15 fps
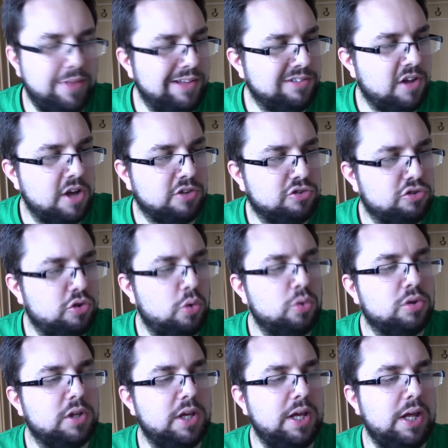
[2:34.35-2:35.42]
It's like
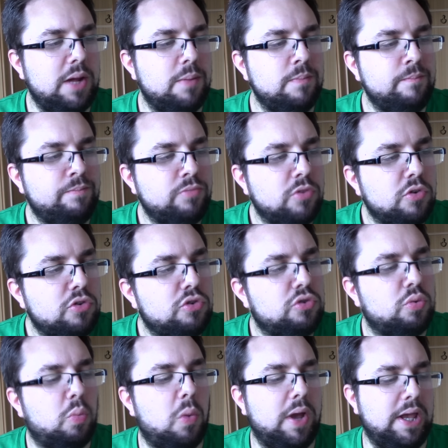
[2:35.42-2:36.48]
salty,
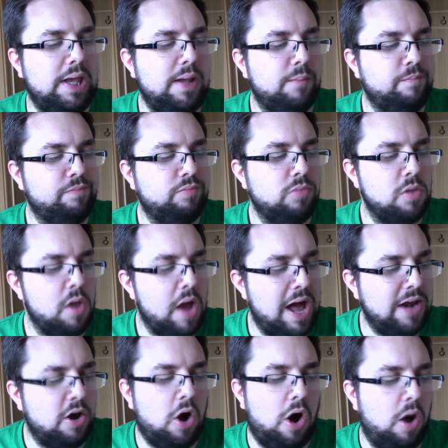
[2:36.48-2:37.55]
sweet,
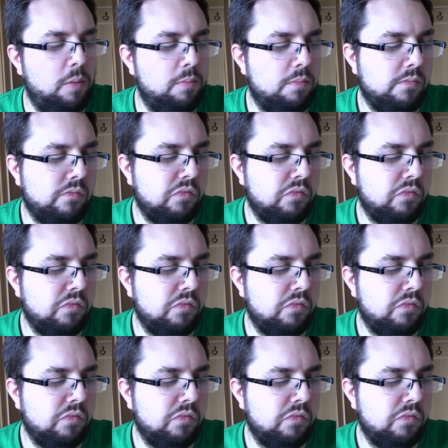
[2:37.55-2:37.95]
and hot.